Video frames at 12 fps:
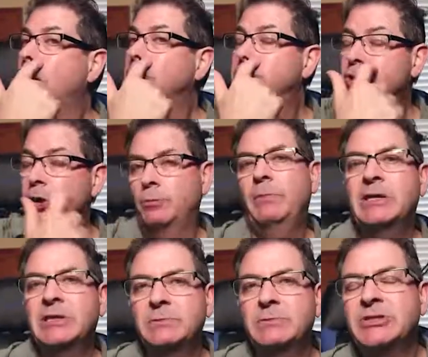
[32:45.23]
don't make
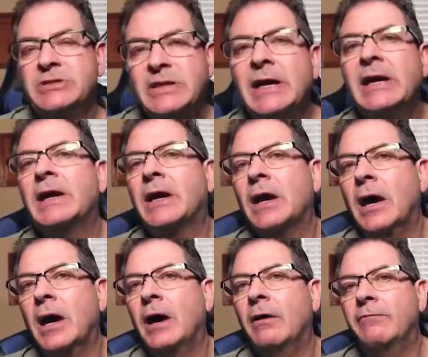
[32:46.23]
the mistake
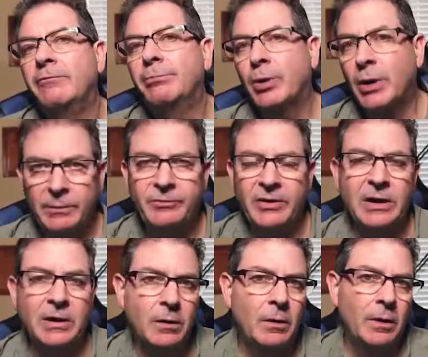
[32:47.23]
of prompting
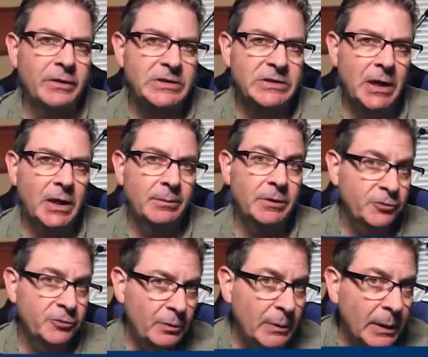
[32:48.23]
it all the time. Because
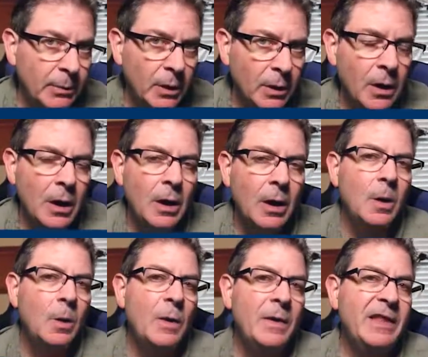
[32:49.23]
remember,
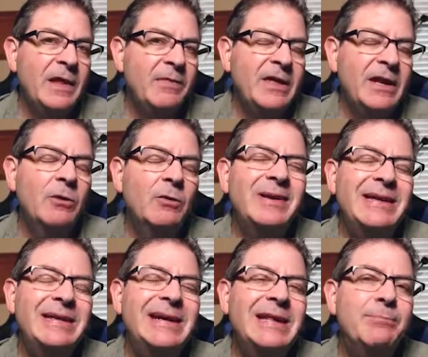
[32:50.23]
when they, they don't need
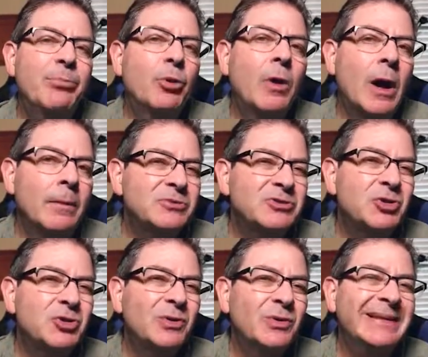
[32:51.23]
any prompts
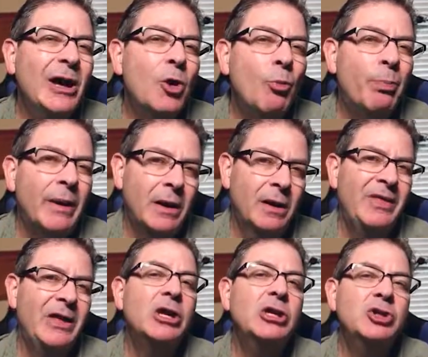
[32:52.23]
to elope. They
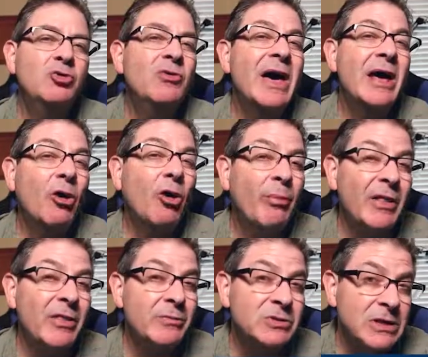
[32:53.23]
can do that all by
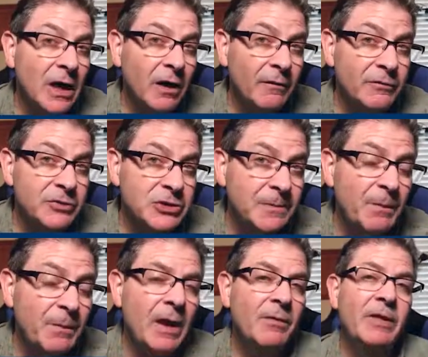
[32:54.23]
themselves.
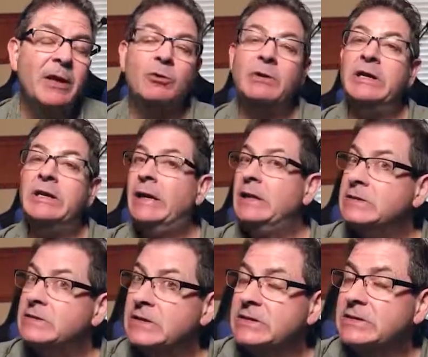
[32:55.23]
They don't need any
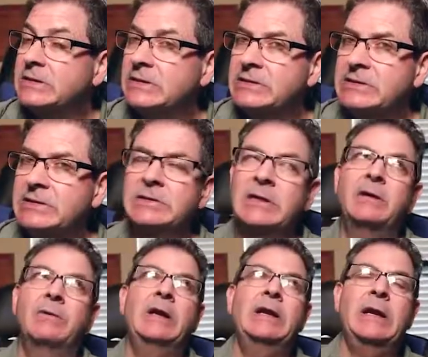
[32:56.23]
assistance. They
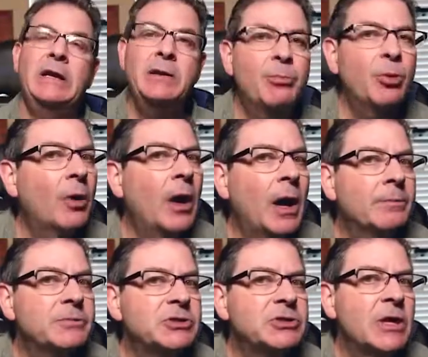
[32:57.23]
don't need any
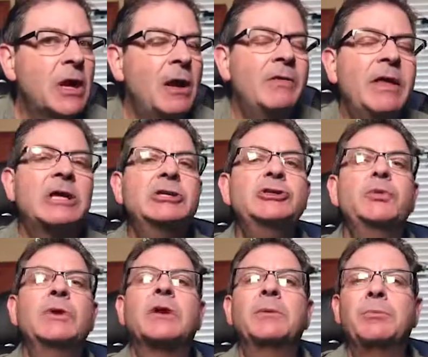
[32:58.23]
prompts. They can do
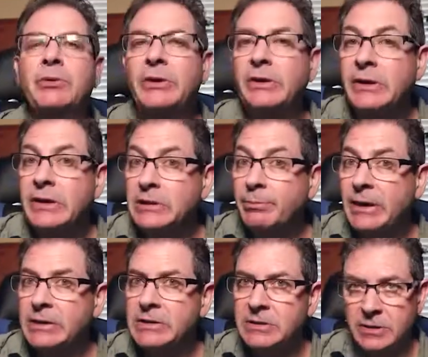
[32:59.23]
it completely
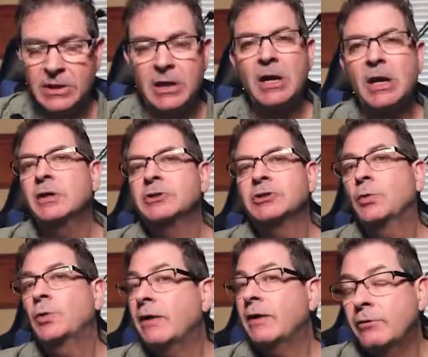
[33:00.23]
independently. So,
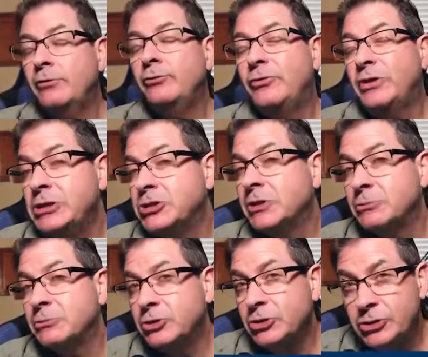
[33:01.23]
whatever you teach them
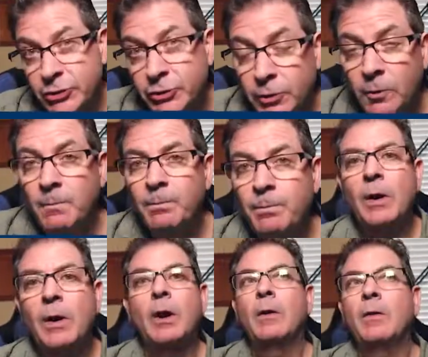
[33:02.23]
to do
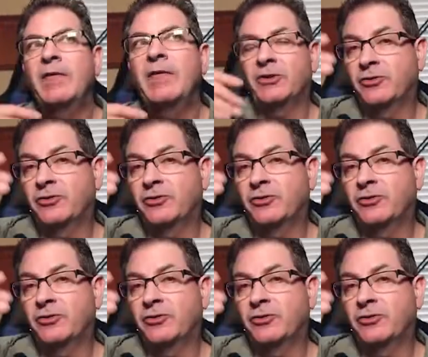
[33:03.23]
that's